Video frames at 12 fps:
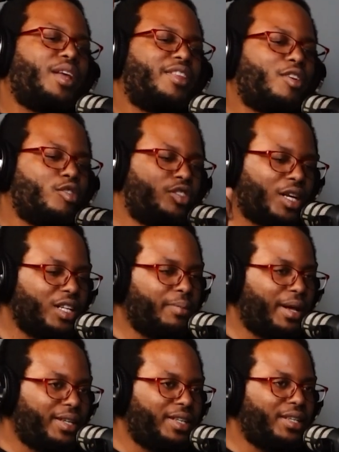there's Jelly
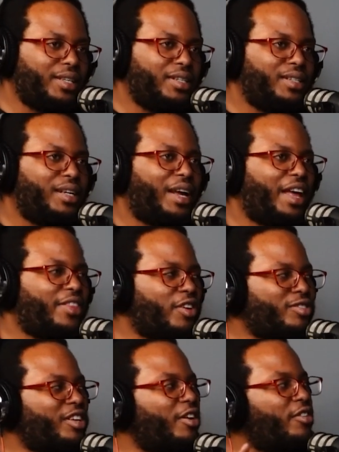Belly, and
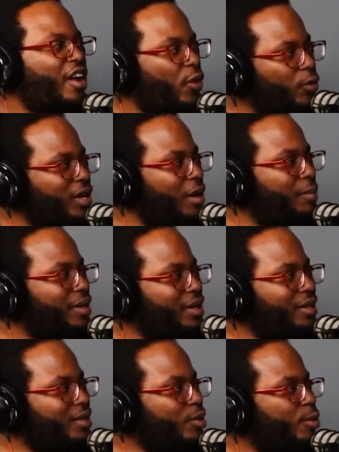there's another
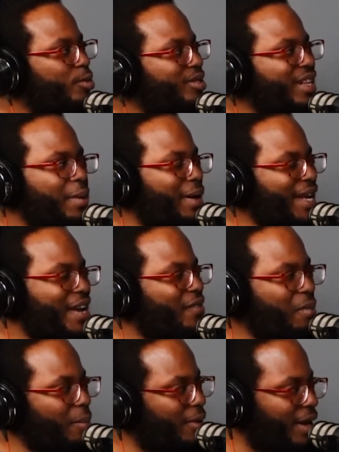company whose name I can't
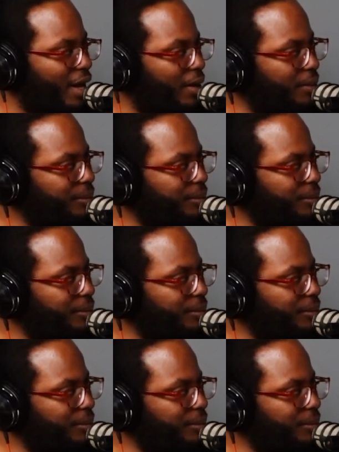remember now.